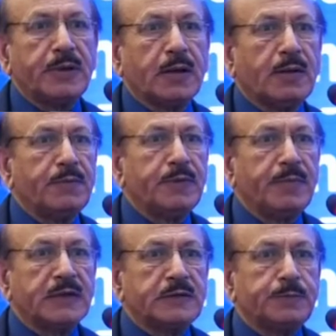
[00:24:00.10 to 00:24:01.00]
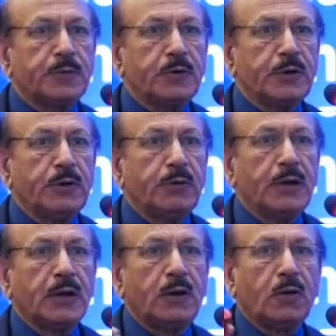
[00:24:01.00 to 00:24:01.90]
may come with massive
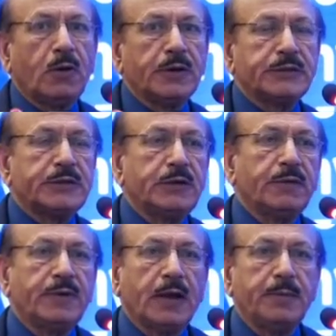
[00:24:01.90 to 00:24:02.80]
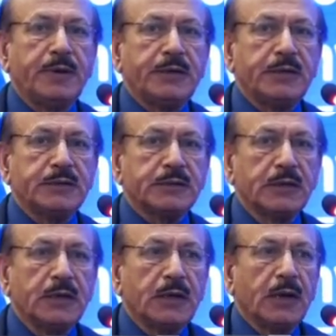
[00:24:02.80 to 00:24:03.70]
proteinuria, long history of diabetes,
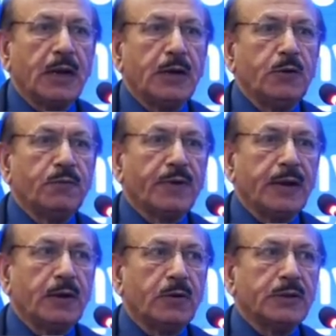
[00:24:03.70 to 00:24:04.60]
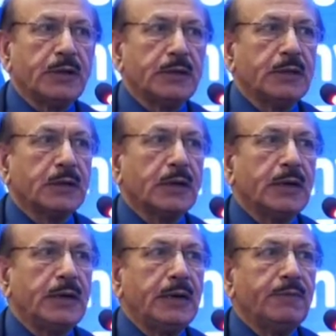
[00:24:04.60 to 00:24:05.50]
and you find out that the
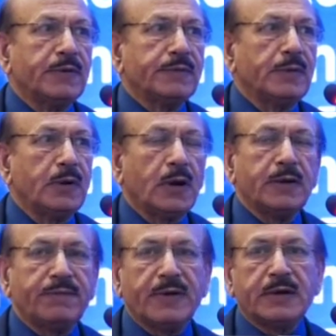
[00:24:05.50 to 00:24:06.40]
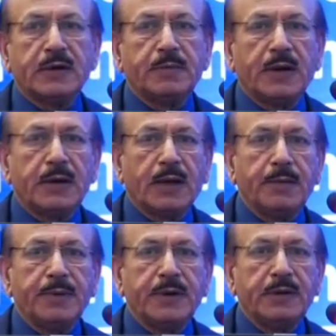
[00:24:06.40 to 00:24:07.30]
kidney was not affected by
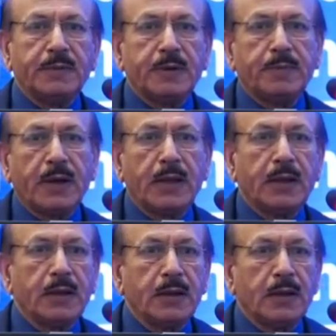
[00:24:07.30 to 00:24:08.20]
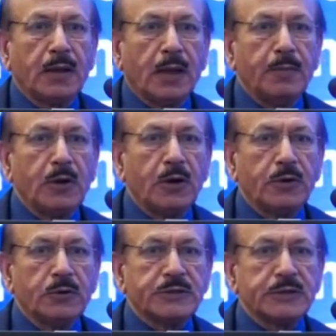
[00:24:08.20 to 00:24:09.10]
diabetes but by
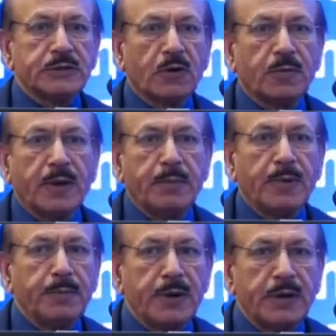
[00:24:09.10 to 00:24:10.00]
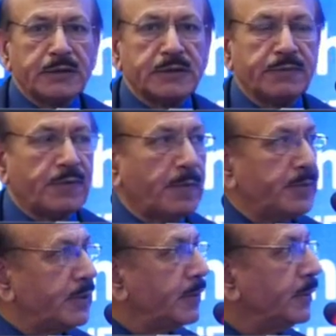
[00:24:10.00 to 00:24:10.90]
amyloidosis or by membranous
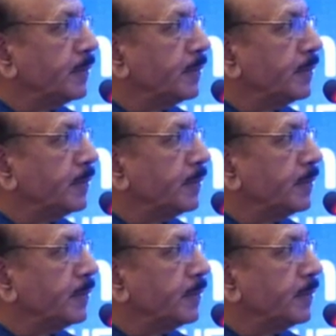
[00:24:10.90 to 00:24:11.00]
nephropathy.